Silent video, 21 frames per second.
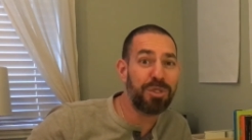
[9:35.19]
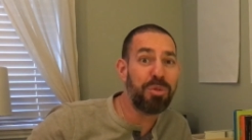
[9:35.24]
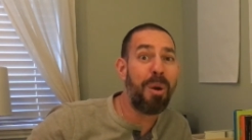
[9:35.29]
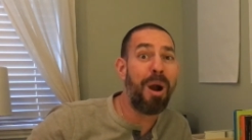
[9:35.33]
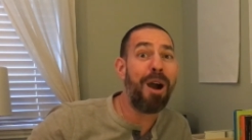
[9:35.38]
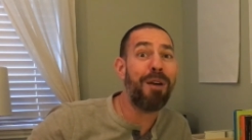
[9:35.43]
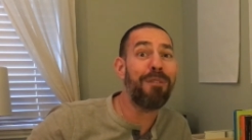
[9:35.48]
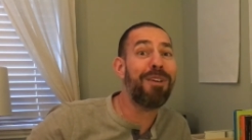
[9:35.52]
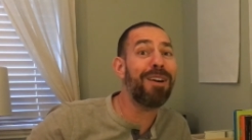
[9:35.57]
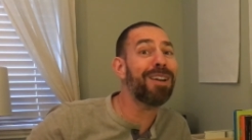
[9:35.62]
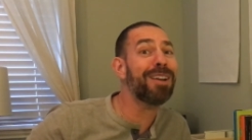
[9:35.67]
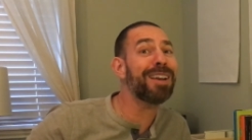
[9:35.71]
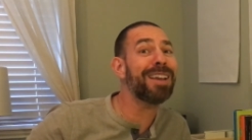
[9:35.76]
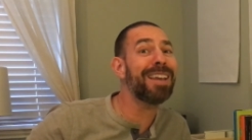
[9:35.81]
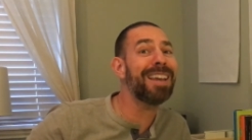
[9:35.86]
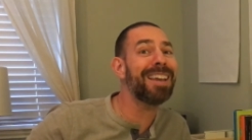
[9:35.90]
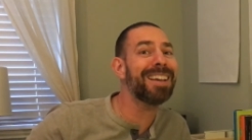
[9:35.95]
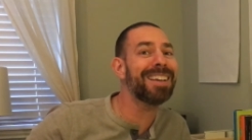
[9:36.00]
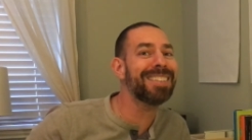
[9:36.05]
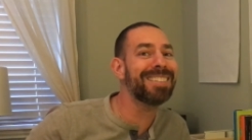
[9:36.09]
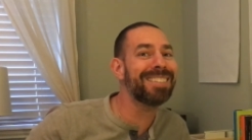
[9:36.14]
1200
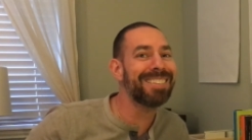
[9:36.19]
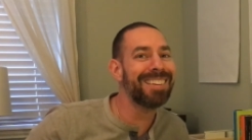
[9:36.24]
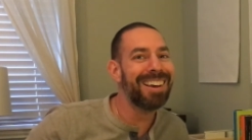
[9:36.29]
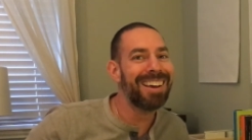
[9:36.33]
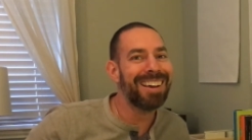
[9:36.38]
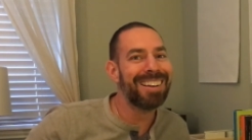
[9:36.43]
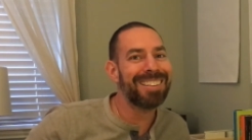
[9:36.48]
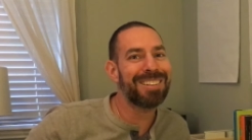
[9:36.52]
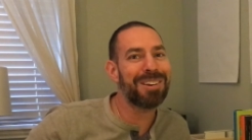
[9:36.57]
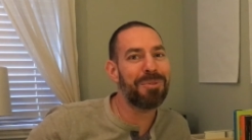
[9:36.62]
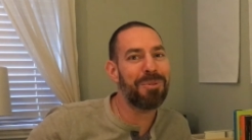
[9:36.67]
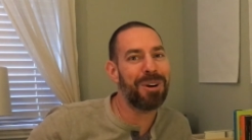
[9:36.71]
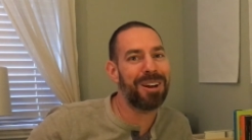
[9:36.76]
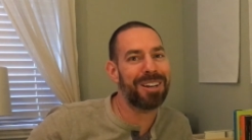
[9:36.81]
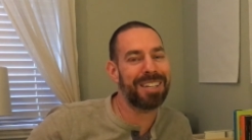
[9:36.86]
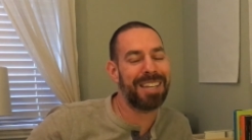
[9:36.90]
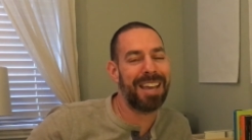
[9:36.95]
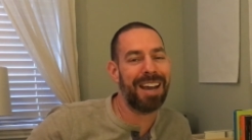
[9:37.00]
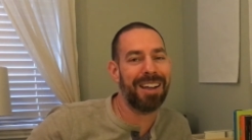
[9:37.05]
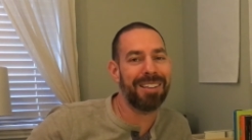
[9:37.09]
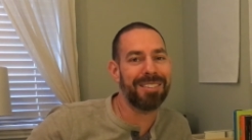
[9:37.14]
kids to
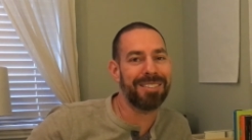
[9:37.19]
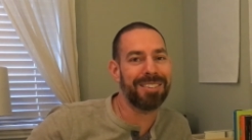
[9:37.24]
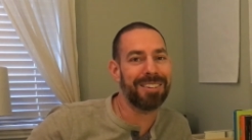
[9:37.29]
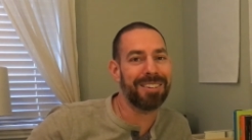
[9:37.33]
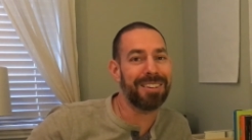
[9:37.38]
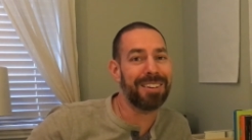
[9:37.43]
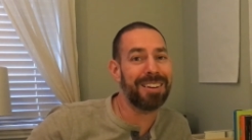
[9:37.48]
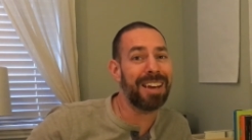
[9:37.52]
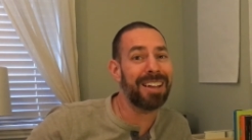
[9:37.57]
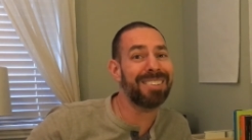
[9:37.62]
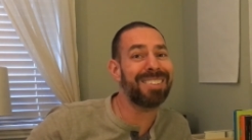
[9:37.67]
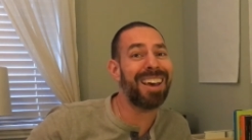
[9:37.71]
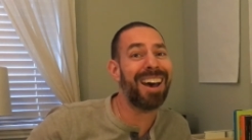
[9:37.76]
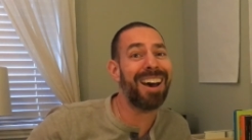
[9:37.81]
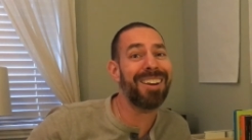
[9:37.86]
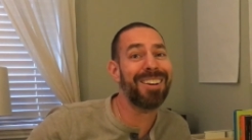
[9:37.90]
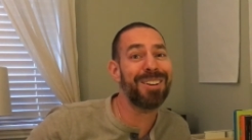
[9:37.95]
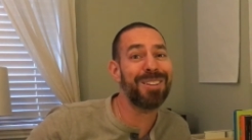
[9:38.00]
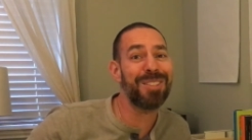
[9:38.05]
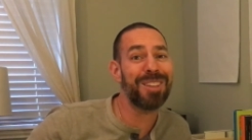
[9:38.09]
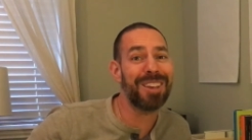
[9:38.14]
one counselor and i'll
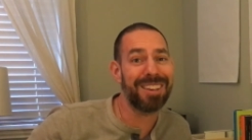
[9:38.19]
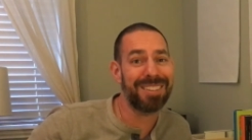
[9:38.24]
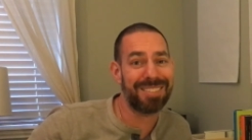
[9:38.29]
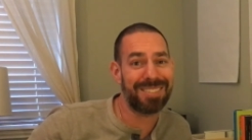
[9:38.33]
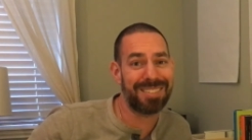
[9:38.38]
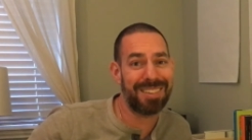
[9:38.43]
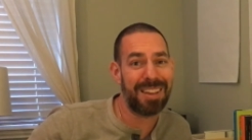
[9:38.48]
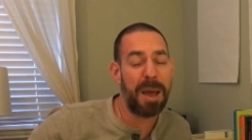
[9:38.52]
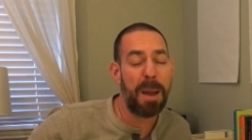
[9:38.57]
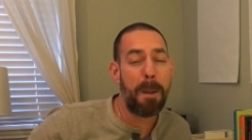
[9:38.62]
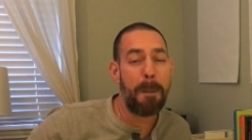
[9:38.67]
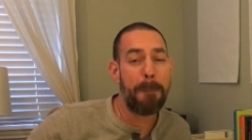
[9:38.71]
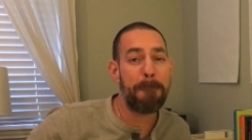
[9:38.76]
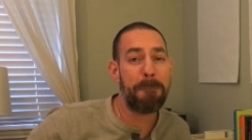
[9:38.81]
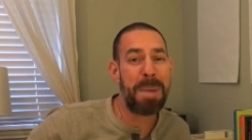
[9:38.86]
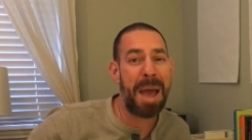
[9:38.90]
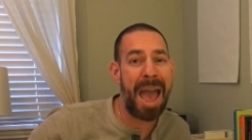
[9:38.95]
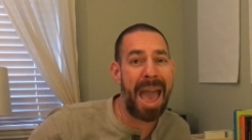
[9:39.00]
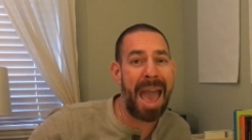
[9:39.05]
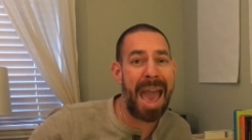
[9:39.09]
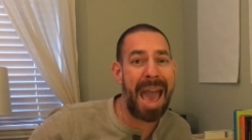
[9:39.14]
tell you this
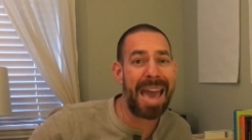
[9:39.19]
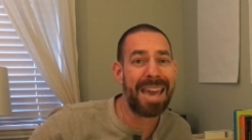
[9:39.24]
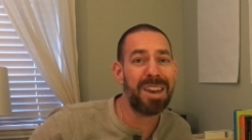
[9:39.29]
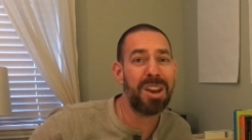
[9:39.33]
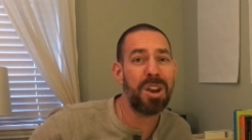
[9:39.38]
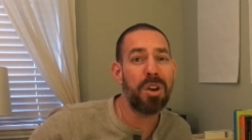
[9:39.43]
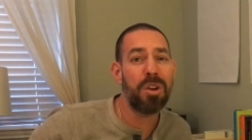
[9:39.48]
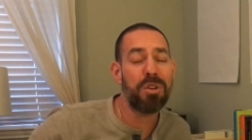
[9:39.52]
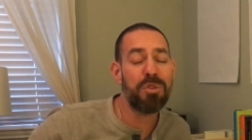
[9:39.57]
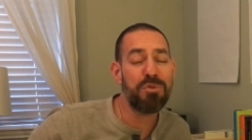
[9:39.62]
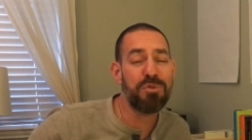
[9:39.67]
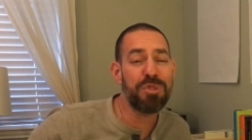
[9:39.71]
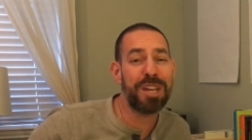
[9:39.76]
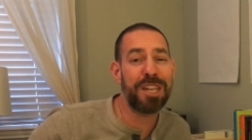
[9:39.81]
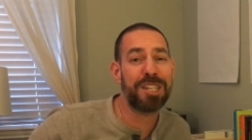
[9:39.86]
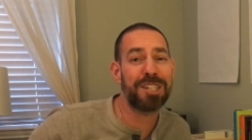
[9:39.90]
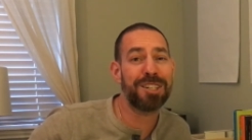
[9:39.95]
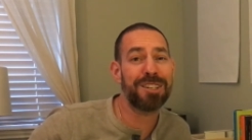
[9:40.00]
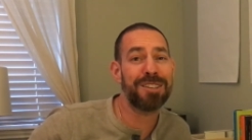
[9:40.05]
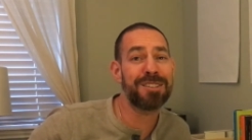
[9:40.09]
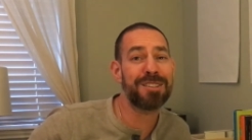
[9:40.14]
pat
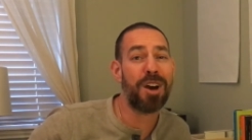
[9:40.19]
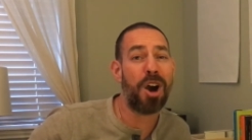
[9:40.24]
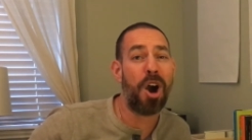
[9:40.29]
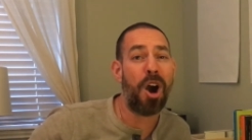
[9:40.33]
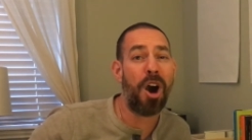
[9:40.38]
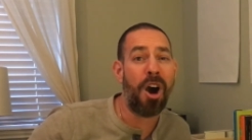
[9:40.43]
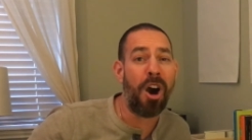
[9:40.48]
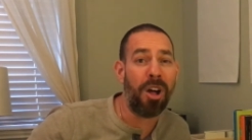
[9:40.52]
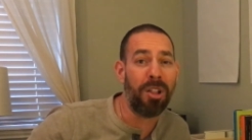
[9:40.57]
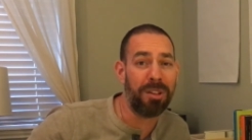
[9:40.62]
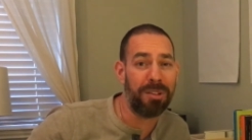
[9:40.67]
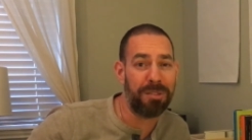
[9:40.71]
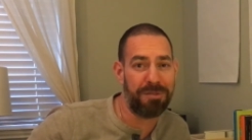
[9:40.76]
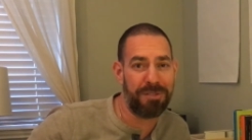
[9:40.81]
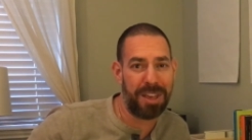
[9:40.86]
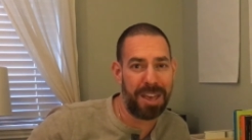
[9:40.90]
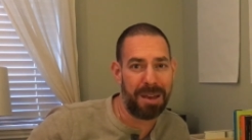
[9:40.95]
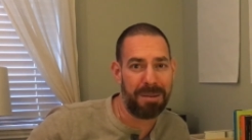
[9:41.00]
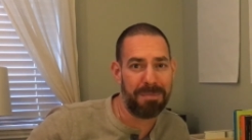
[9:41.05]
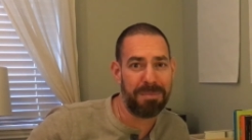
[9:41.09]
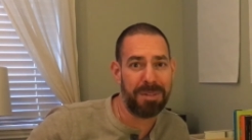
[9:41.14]
reaches all of
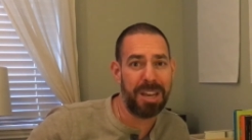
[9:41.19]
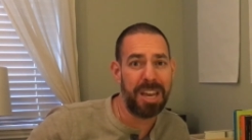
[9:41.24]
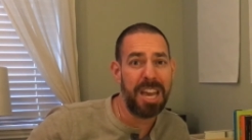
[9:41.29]
them